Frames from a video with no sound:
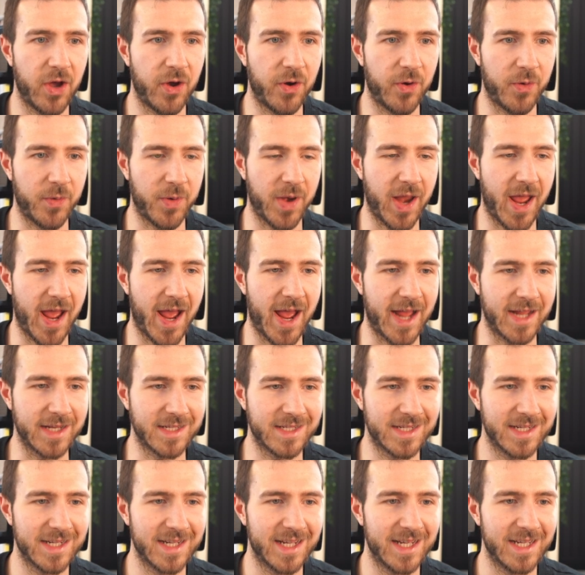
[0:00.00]
on
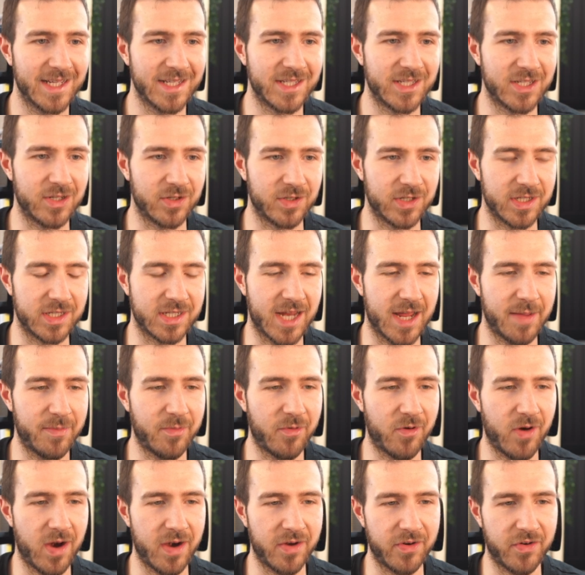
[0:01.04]
add, so this
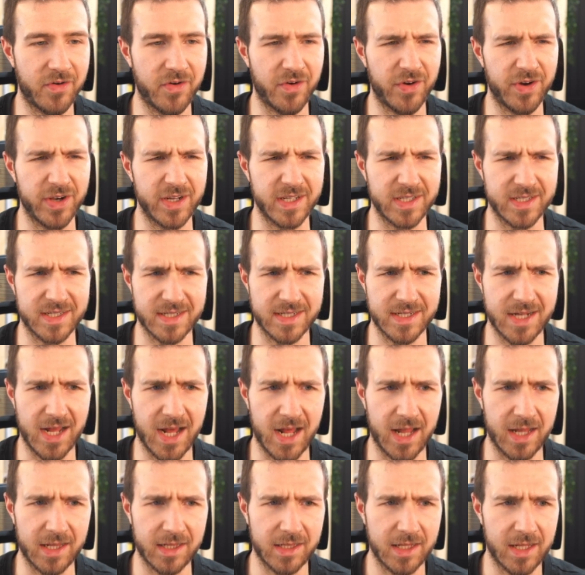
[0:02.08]
mRender is
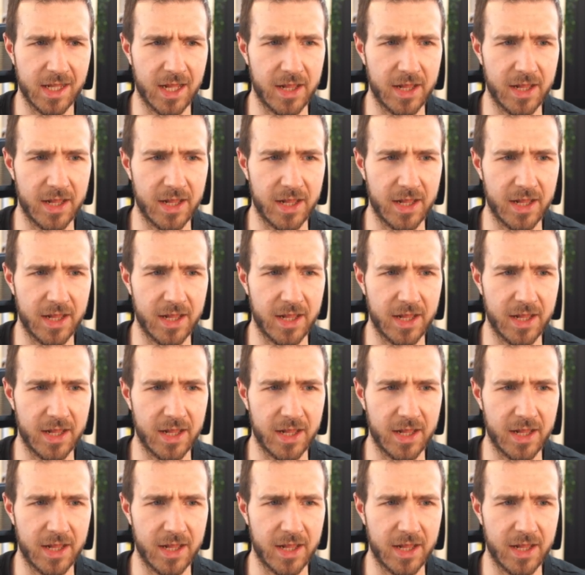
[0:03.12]
null,